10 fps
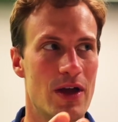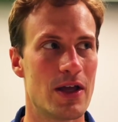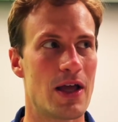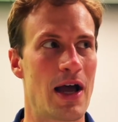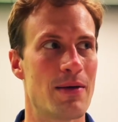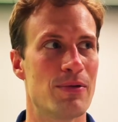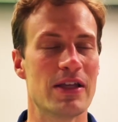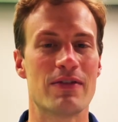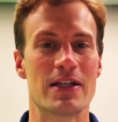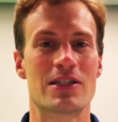I
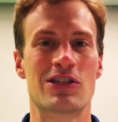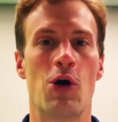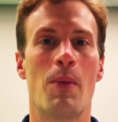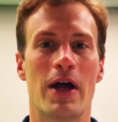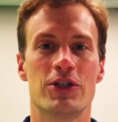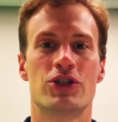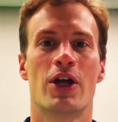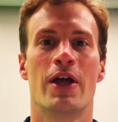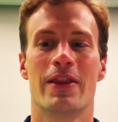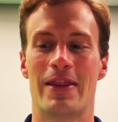believe in it so much
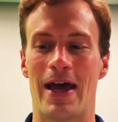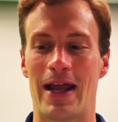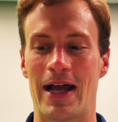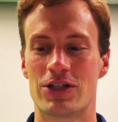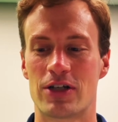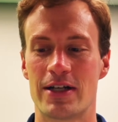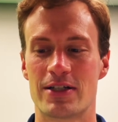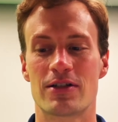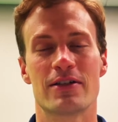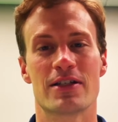that I tried to
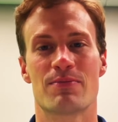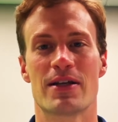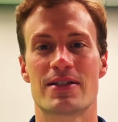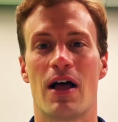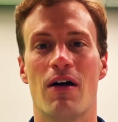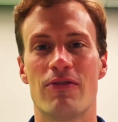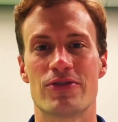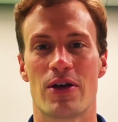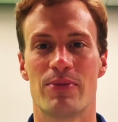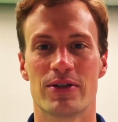start this myself.
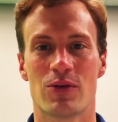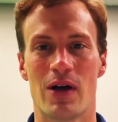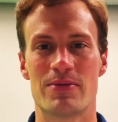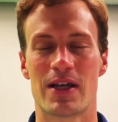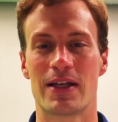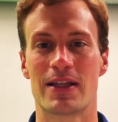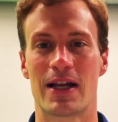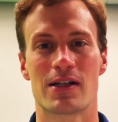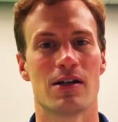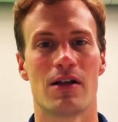So I built the website that
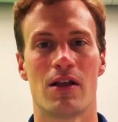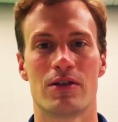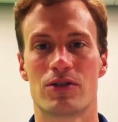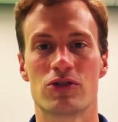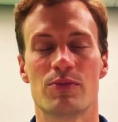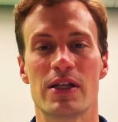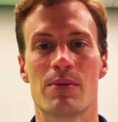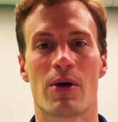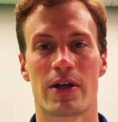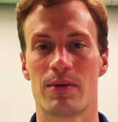I call Social Media
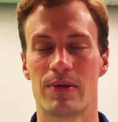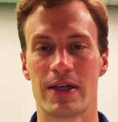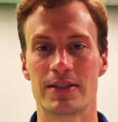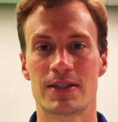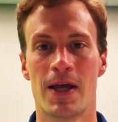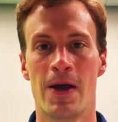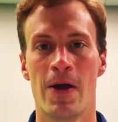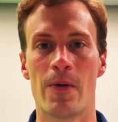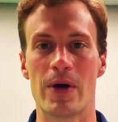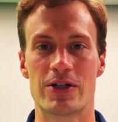Marketplace,
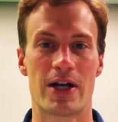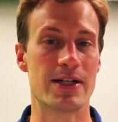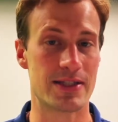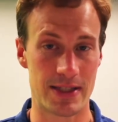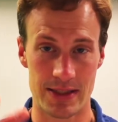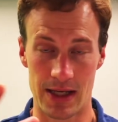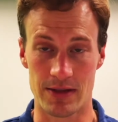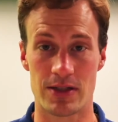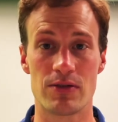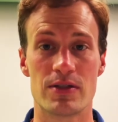where I tried to tell
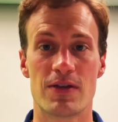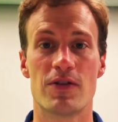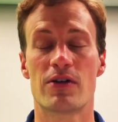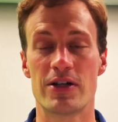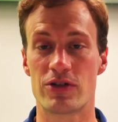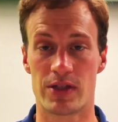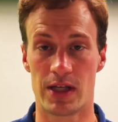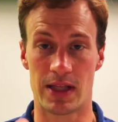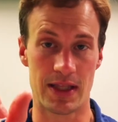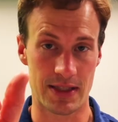students if you're
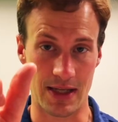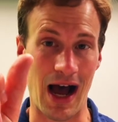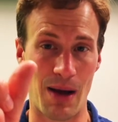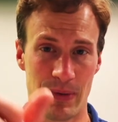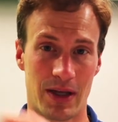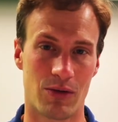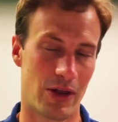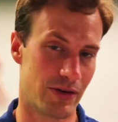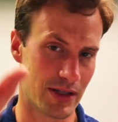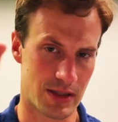interested in this topic,
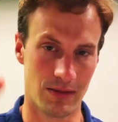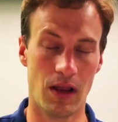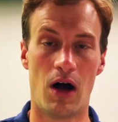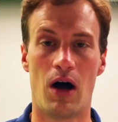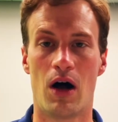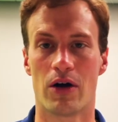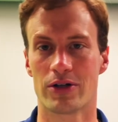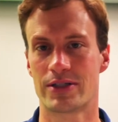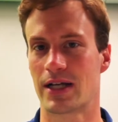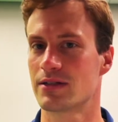whether it's law
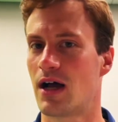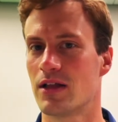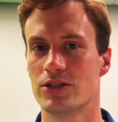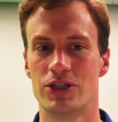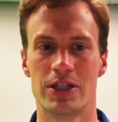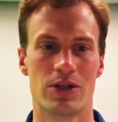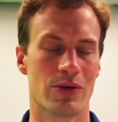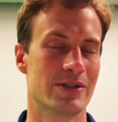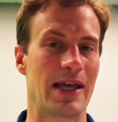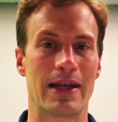or technology
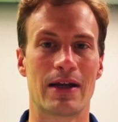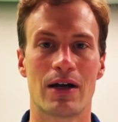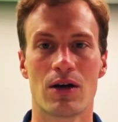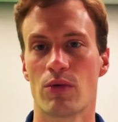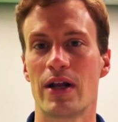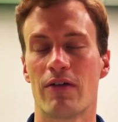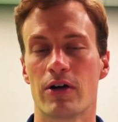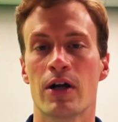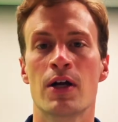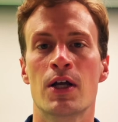or data or
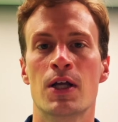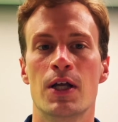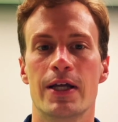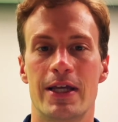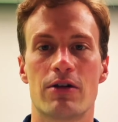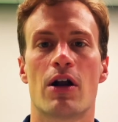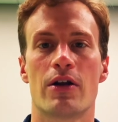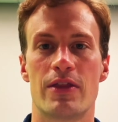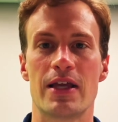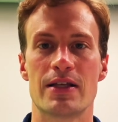whatever, here
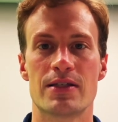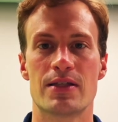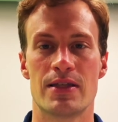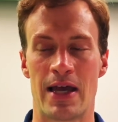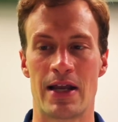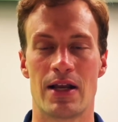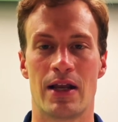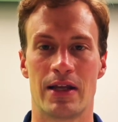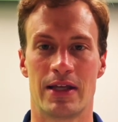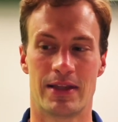are things that,
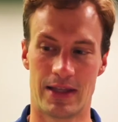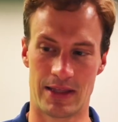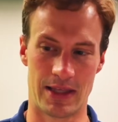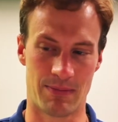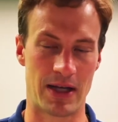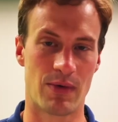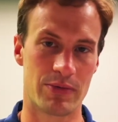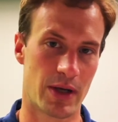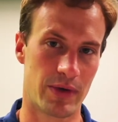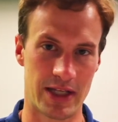uh, that my
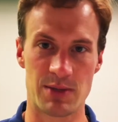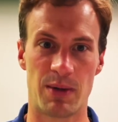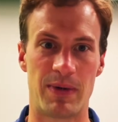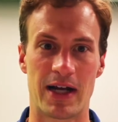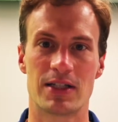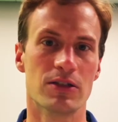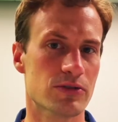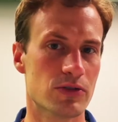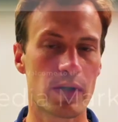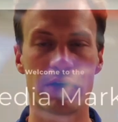website will then spit back to you: Twitter